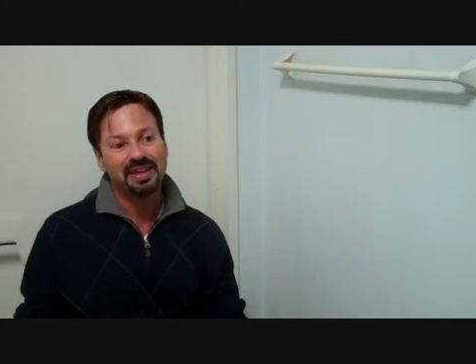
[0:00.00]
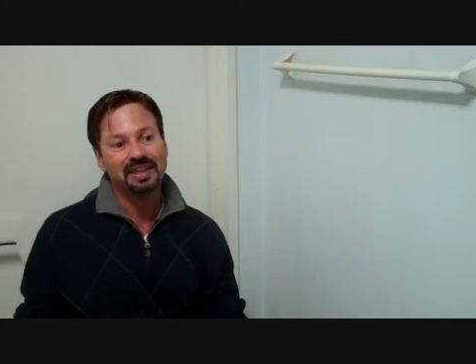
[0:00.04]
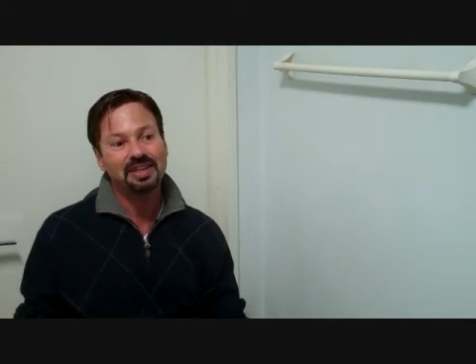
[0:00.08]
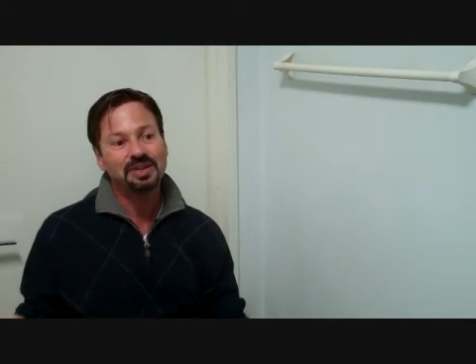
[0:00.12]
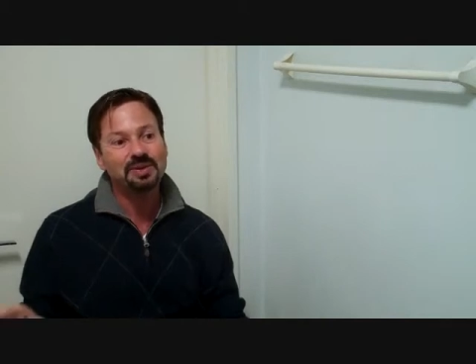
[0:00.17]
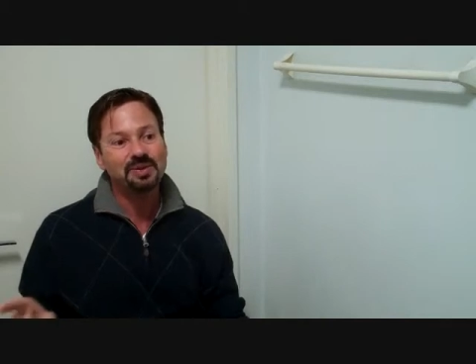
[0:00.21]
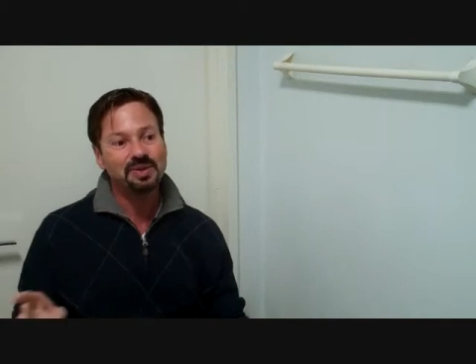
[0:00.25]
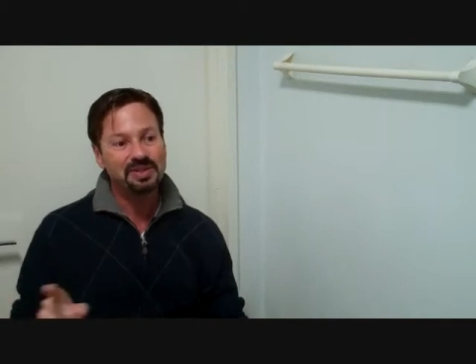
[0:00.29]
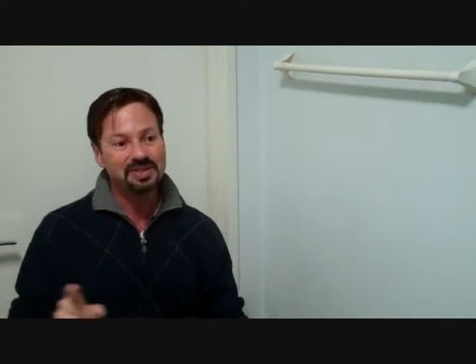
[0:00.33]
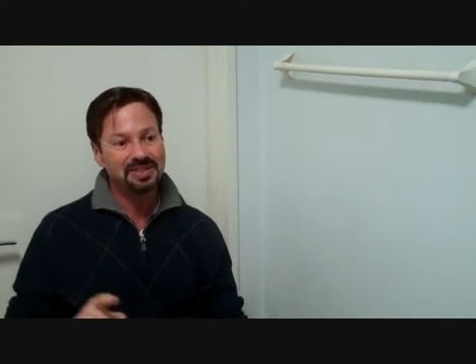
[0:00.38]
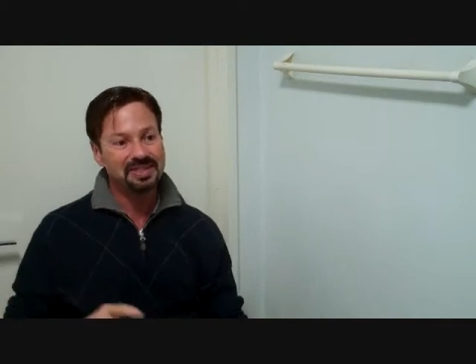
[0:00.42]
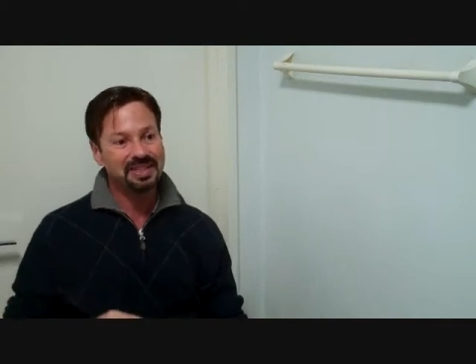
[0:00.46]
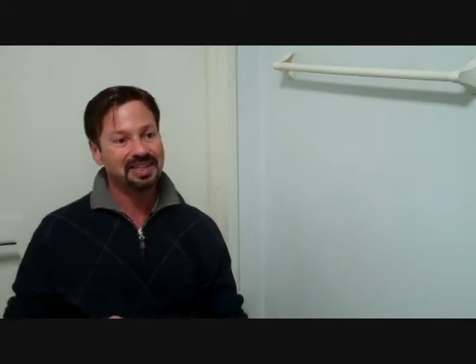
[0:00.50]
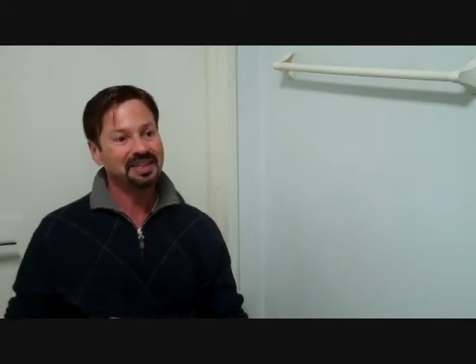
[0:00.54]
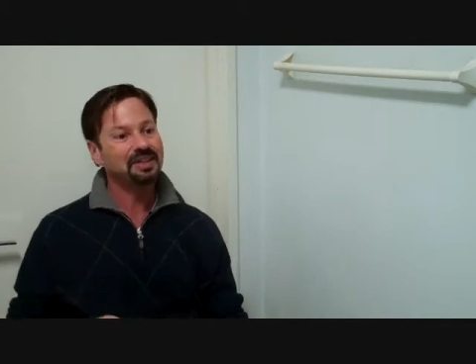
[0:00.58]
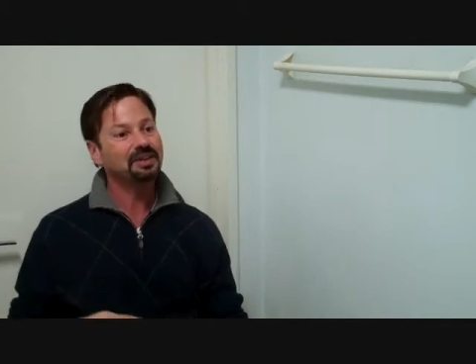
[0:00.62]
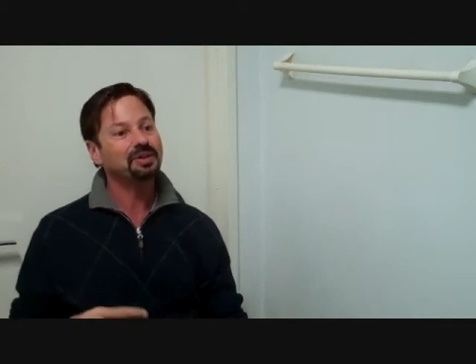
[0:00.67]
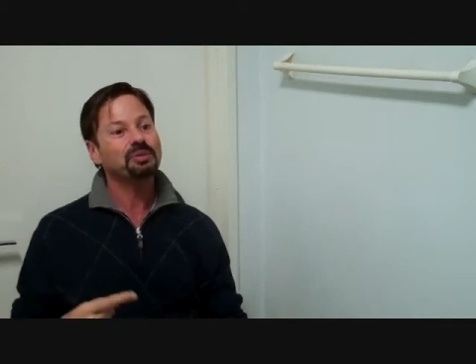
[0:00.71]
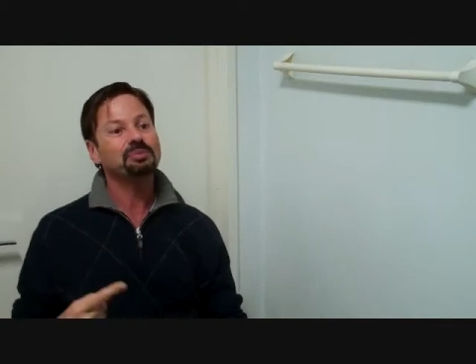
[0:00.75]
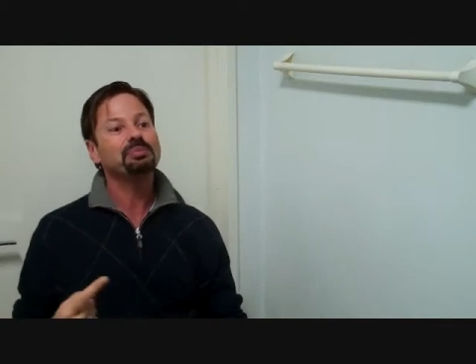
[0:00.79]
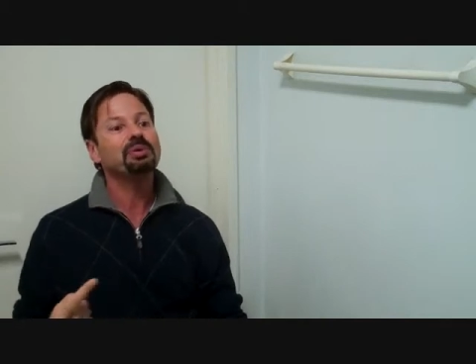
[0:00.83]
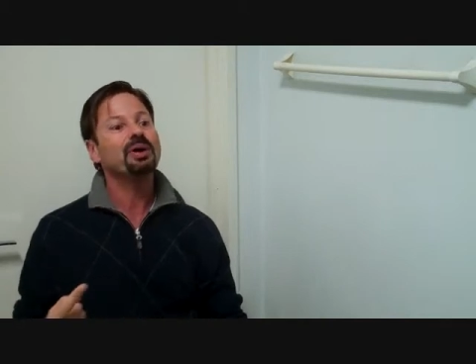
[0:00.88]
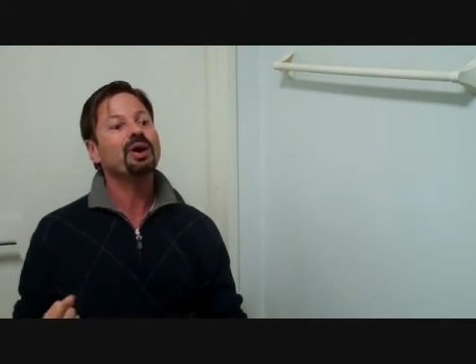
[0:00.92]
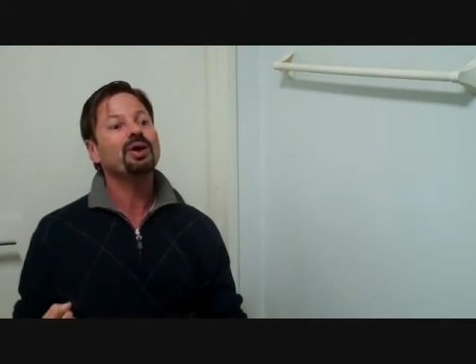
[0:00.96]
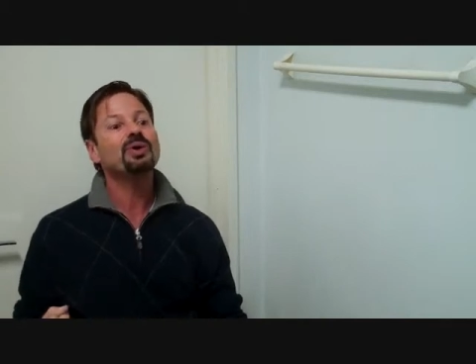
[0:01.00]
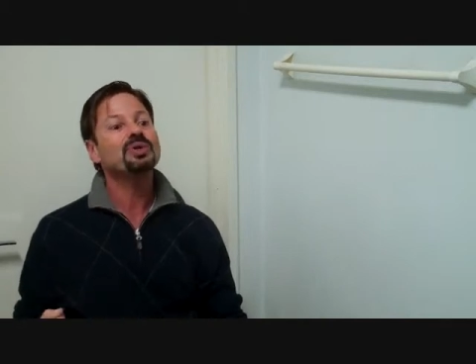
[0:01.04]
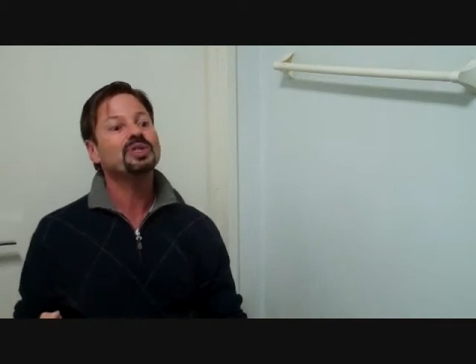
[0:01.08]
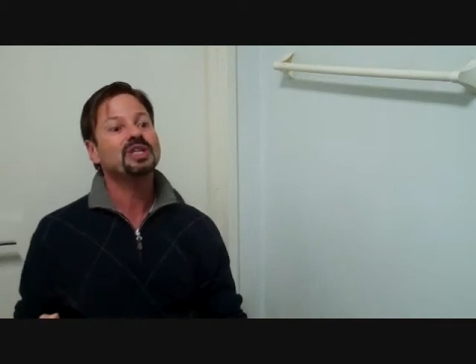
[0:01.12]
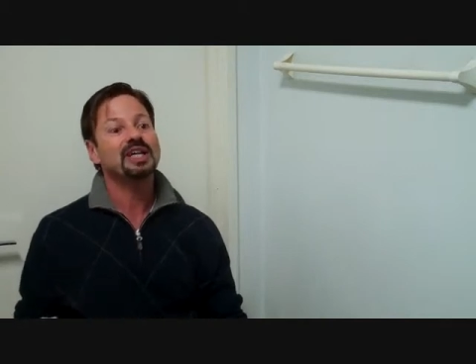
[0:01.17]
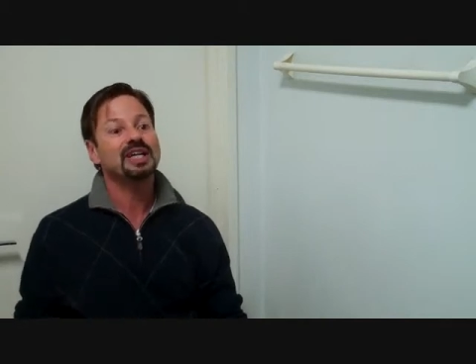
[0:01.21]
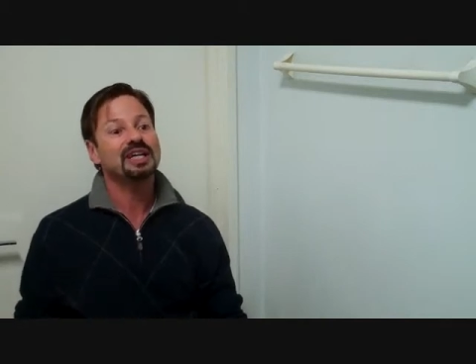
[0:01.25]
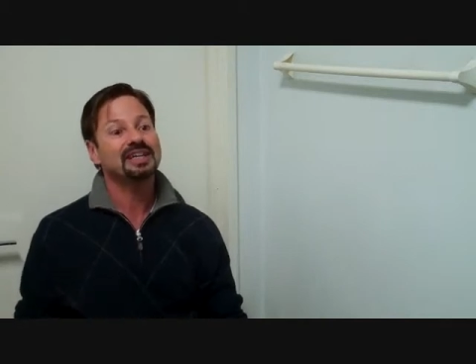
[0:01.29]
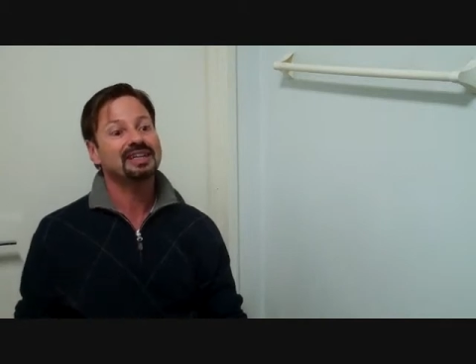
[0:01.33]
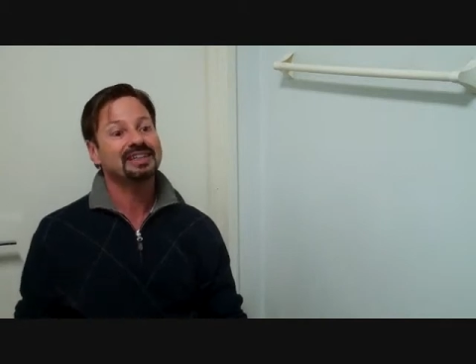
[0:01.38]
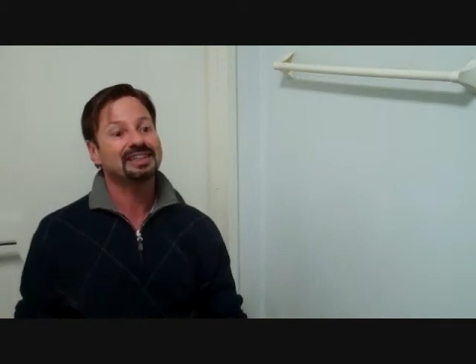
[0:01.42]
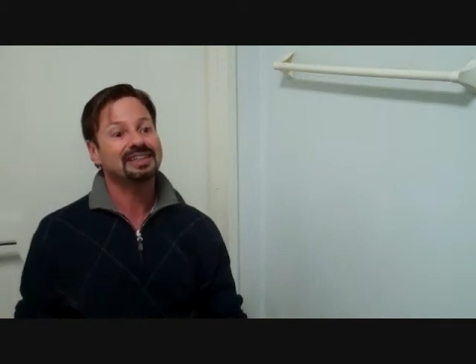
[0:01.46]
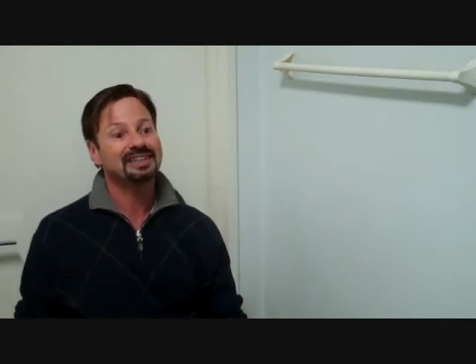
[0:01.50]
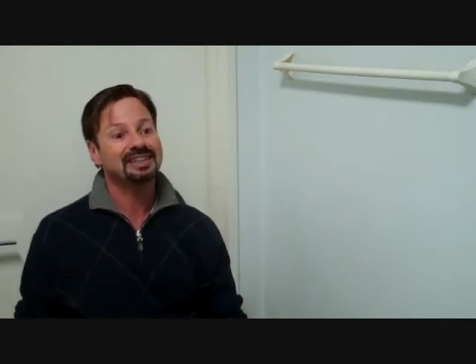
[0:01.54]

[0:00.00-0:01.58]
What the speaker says: You can see her posing,